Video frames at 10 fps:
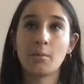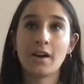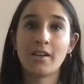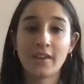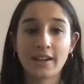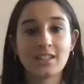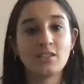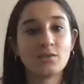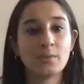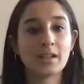
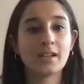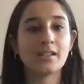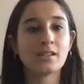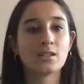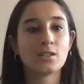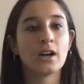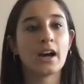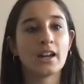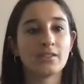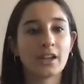effective, because you
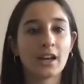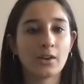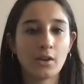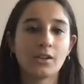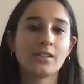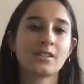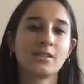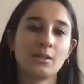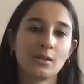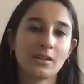kind of get noticed and